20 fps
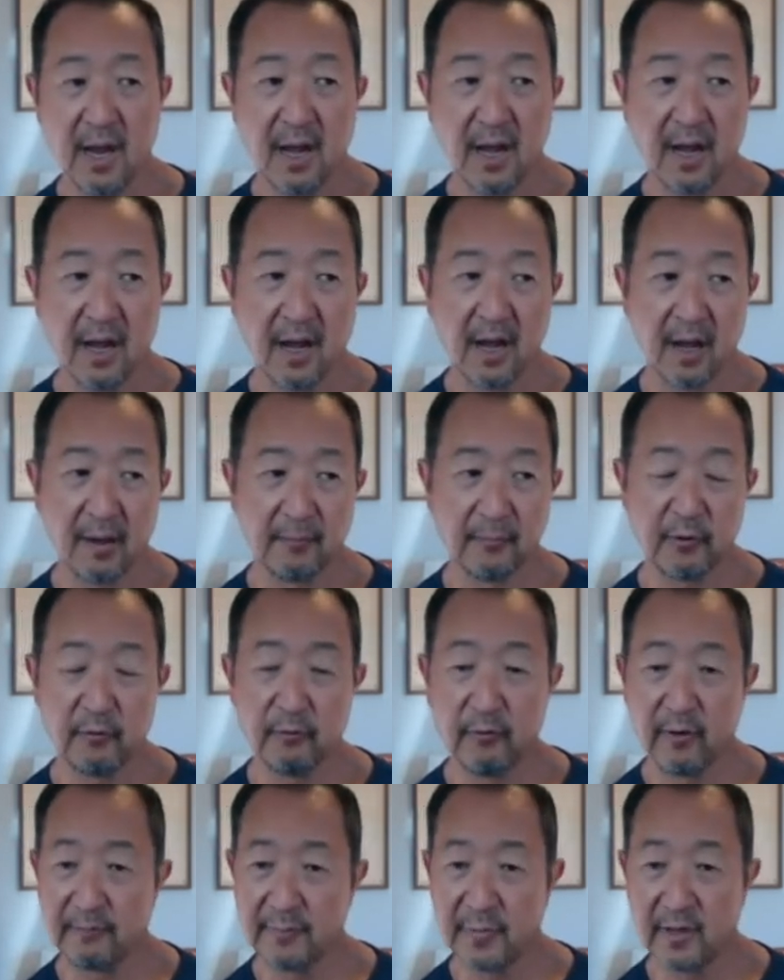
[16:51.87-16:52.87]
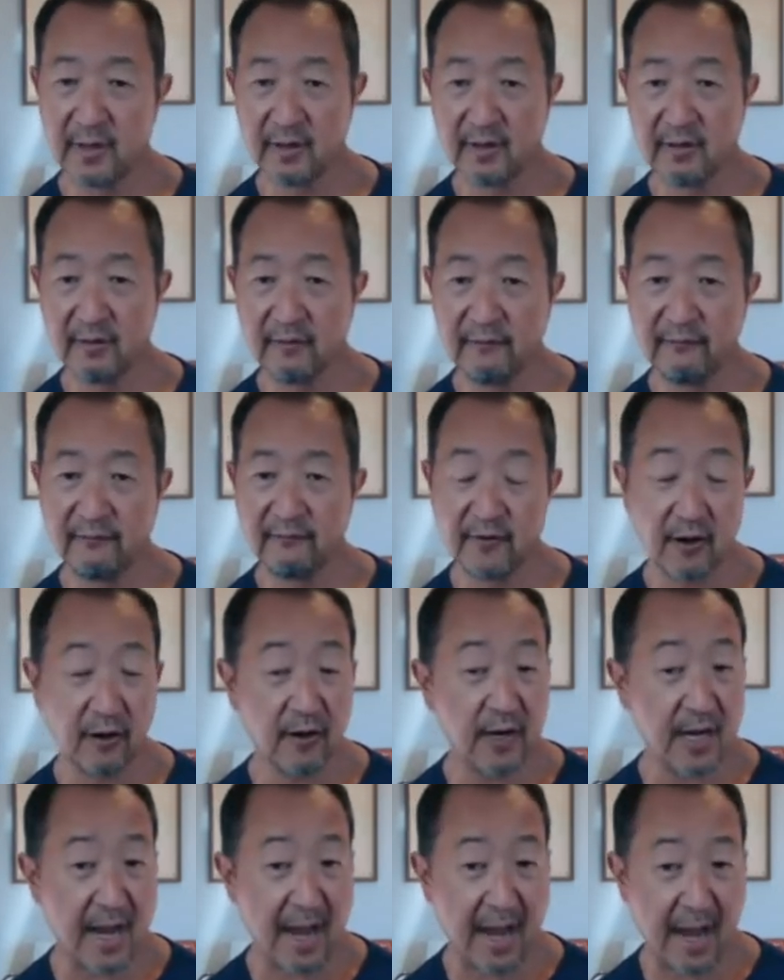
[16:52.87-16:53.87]
who have been
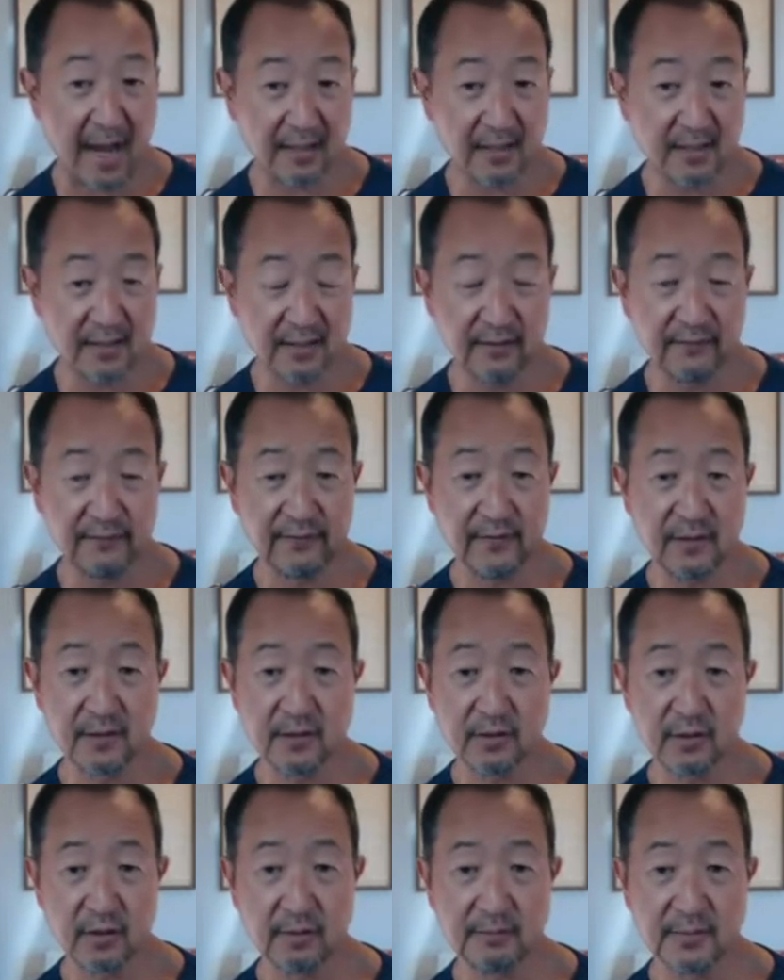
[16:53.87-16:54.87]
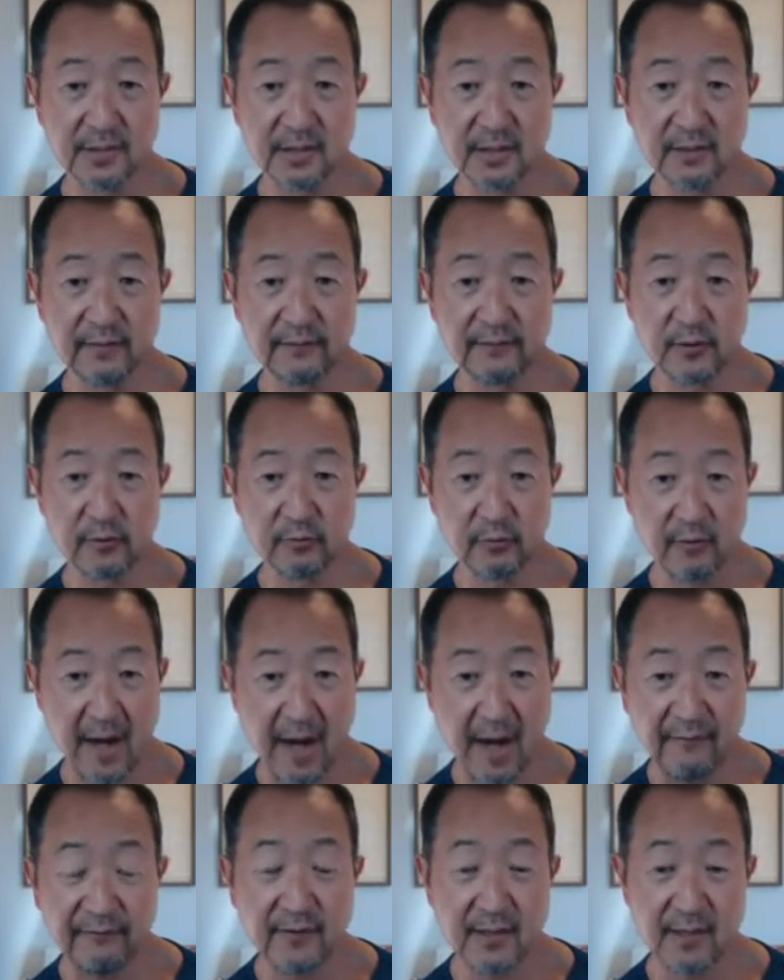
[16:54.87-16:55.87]
very active in terms of
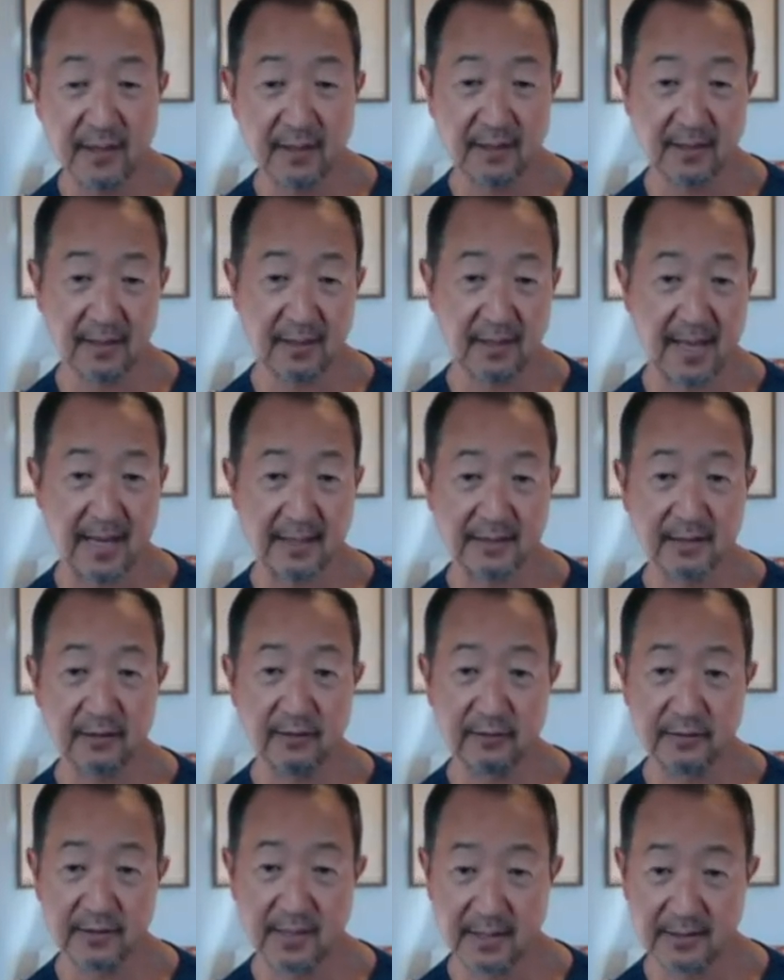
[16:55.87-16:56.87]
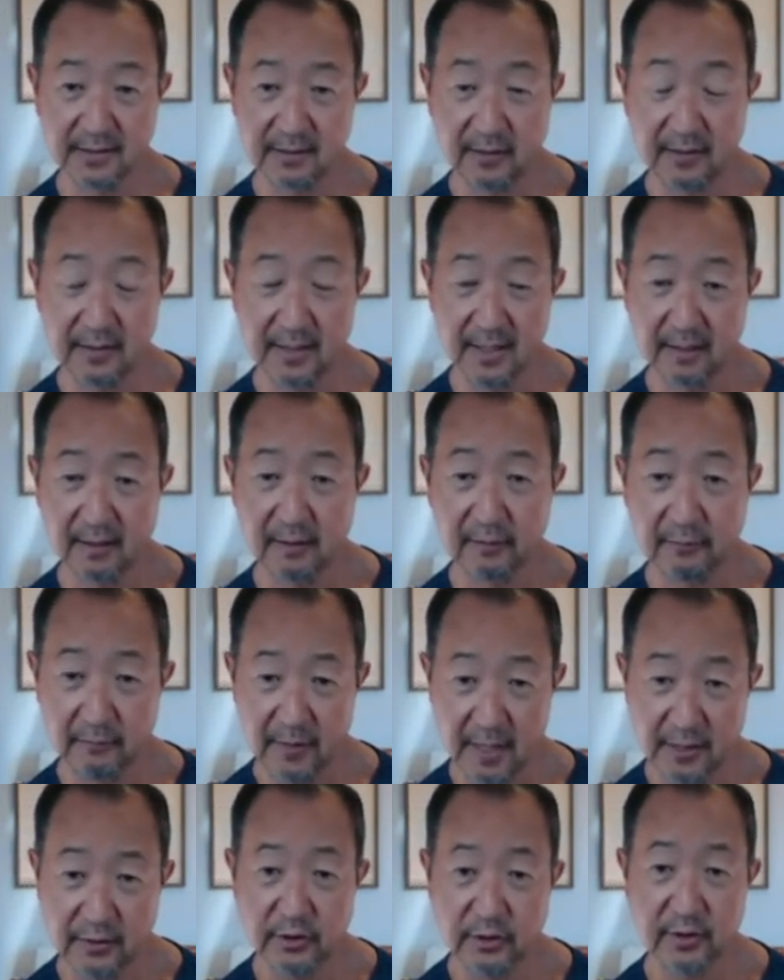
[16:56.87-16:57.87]
drafting the Glasgow
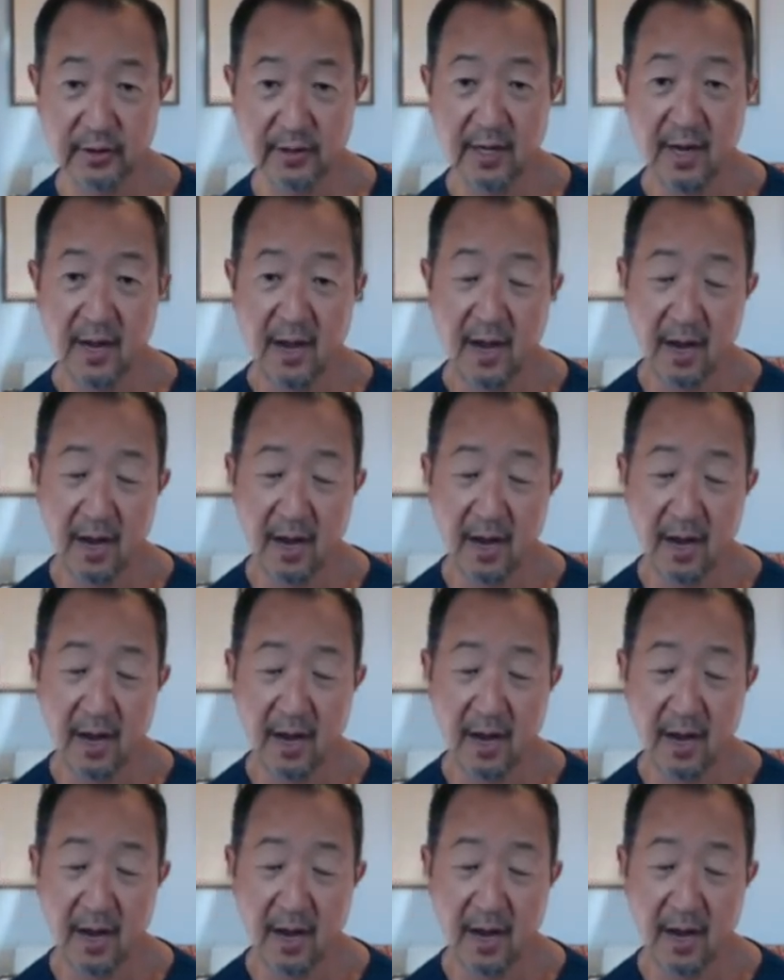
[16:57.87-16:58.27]
Declaration,